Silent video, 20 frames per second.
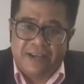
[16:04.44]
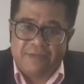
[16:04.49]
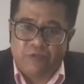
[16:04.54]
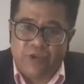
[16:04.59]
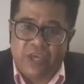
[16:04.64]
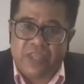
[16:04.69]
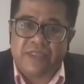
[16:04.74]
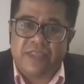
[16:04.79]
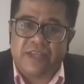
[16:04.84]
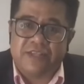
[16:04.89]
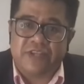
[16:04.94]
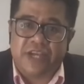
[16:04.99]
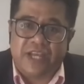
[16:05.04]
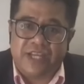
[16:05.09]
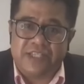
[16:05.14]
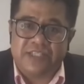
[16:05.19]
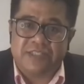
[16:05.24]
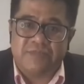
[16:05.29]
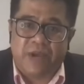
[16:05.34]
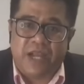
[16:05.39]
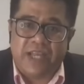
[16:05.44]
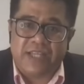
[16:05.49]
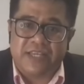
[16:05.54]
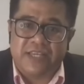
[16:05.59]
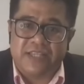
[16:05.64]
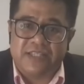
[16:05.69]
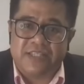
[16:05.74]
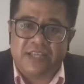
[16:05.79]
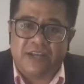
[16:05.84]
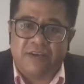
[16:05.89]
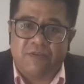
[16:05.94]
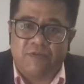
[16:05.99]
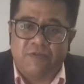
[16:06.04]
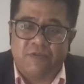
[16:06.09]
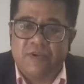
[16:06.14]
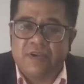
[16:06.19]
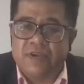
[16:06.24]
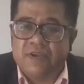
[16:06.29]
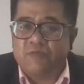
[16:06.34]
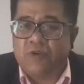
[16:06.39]
with the Chinese market. So
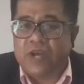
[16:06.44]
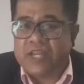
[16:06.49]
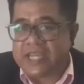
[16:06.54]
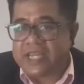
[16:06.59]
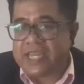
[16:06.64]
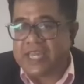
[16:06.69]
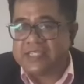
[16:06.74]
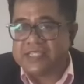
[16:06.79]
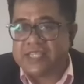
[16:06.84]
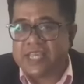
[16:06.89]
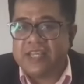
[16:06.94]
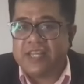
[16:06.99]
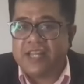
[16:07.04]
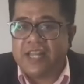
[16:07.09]
what I can say